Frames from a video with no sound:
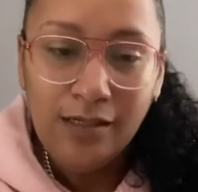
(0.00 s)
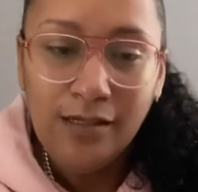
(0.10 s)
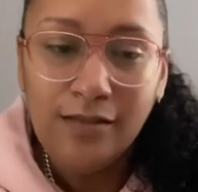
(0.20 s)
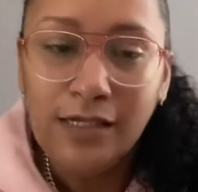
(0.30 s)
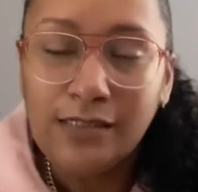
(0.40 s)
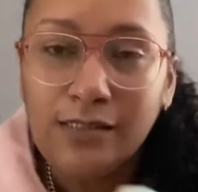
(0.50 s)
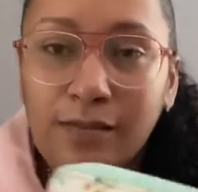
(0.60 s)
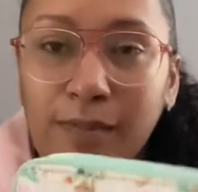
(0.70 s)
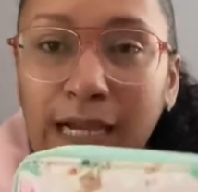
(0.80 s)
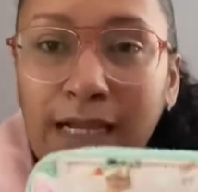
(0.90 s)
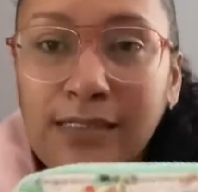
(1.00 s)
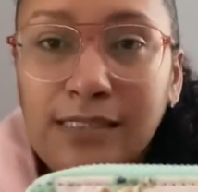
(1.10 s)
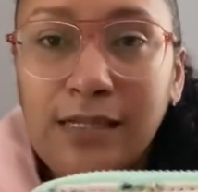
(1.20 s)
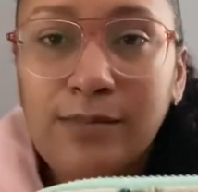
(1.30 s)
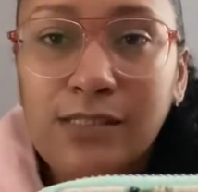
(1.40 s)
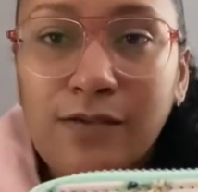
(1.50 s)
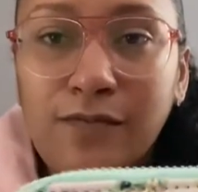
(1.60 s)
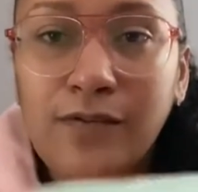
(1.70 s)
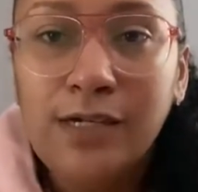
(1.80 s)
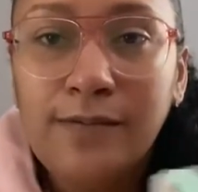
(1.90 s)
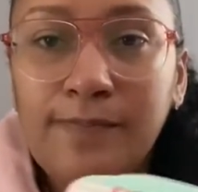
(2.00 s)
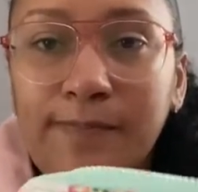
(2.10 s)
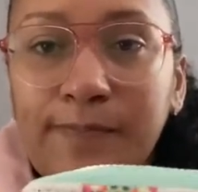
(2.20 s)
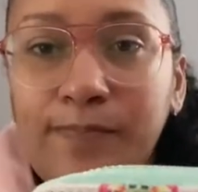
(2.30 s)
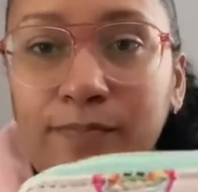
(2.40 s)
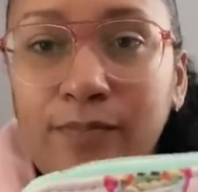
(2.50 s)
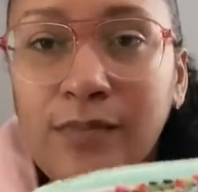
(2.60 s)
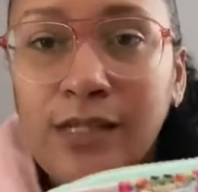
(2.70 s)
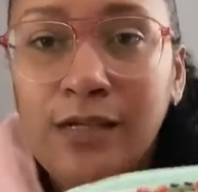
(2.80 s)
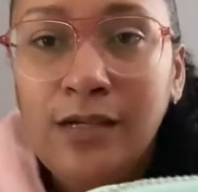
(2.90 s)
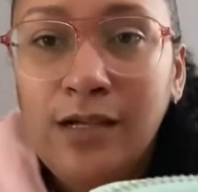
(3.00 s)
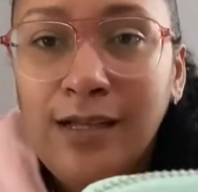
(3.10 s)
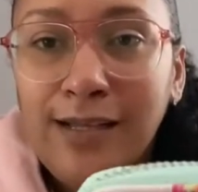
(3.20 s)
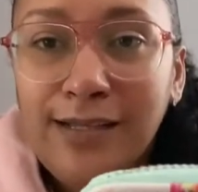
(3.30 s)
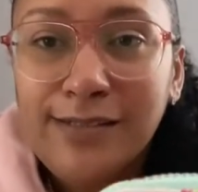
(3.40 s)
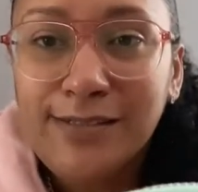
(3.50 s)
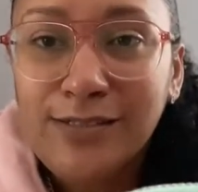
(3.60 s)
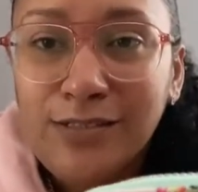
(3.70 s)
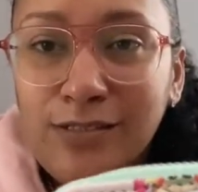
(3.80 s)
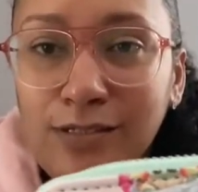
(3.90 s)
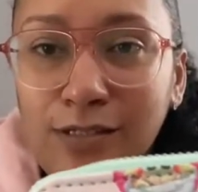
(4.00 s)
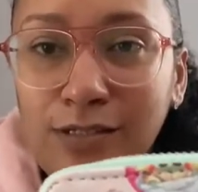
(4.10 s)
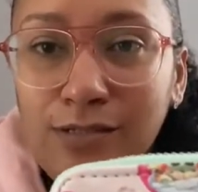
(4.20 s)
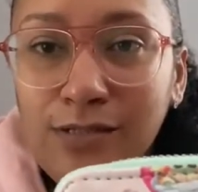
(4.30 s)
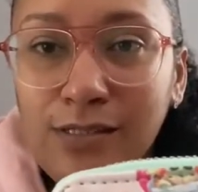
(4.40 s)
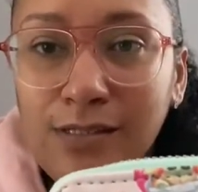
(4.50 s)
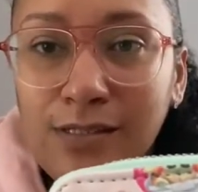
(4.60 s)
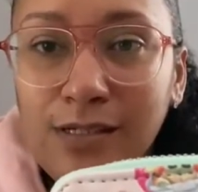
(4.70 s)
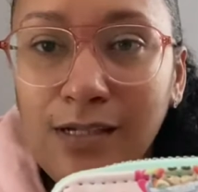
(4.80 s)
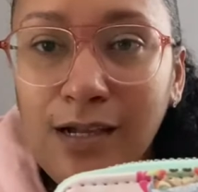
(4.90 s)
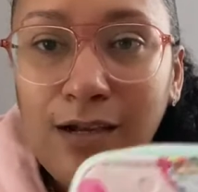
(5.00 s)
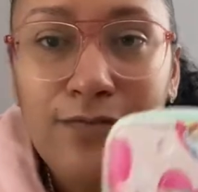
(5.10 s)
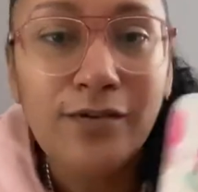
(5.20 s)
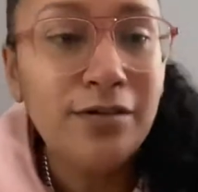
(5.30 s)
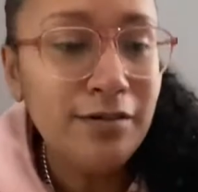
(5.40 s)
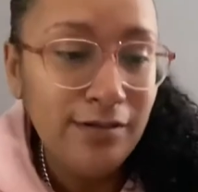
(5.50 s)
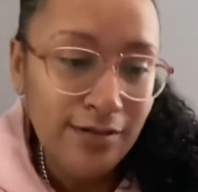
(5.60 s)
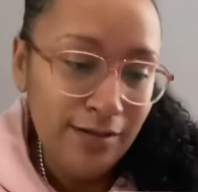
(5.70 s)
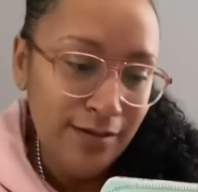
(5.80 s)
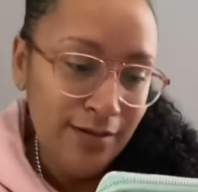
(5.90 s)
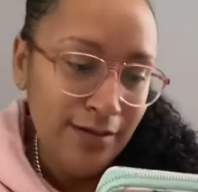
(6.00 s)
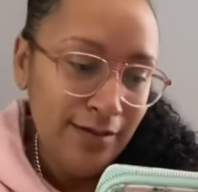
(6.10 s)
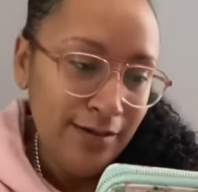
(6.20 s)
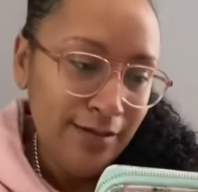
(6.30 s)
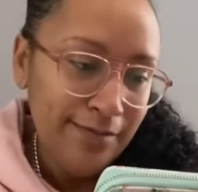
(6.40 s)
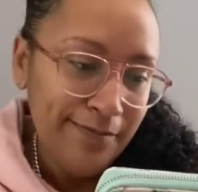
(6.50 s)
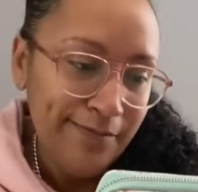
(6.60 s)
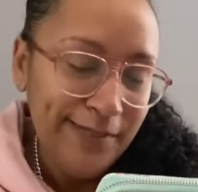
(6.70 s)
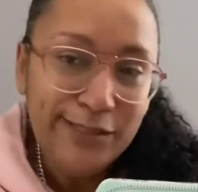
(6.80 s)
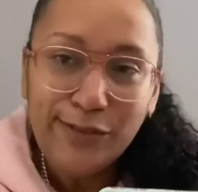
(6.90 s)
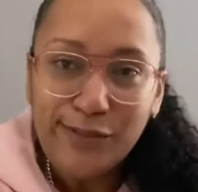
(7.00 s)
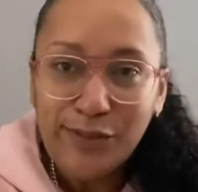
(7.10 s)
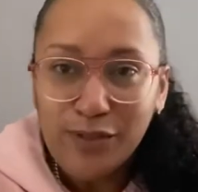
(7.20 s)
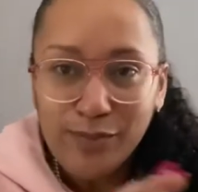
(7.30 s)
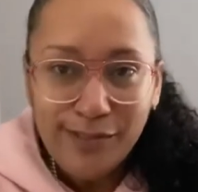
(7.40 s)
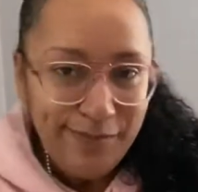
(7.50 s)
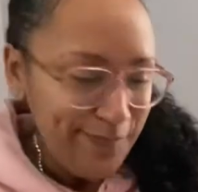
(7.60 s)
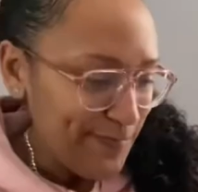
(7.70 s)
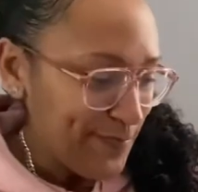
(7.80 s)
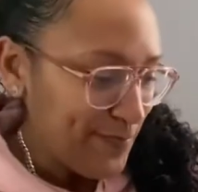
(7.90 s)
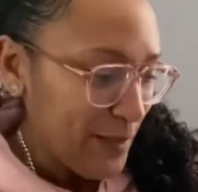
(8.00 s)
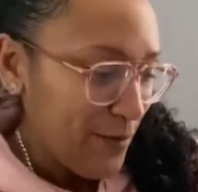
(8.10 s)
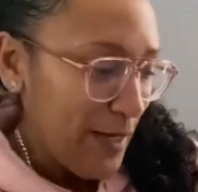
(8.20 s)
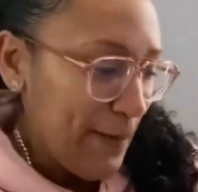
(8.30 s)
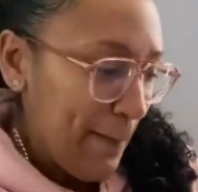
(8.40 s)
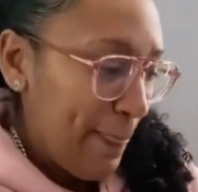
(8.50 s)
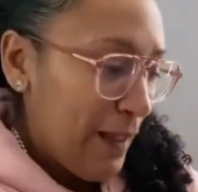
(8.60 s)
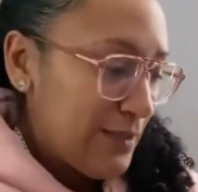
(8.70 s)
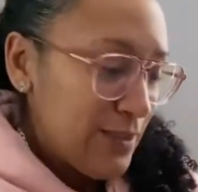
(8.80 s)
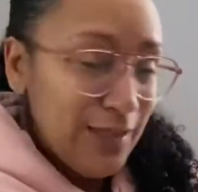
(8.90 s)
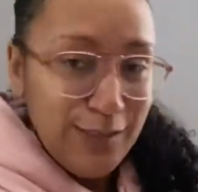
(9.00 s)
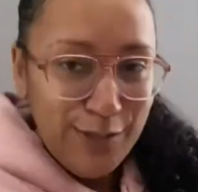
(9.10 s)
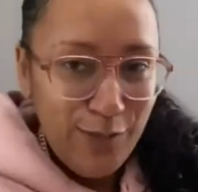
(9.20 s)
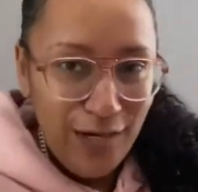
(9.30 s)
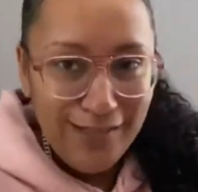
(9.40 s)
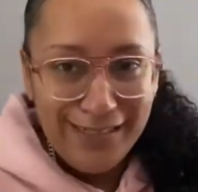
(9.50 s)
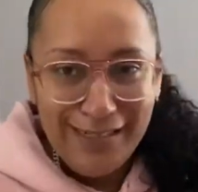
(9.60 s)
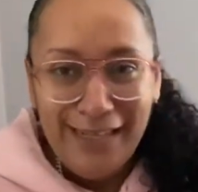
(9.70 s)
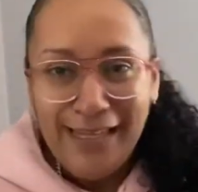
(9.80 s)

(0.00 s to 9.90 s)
And that's the back, same as the front. And it's just the cutest thing ever. He's so adorable. Okay, so that's the wallet.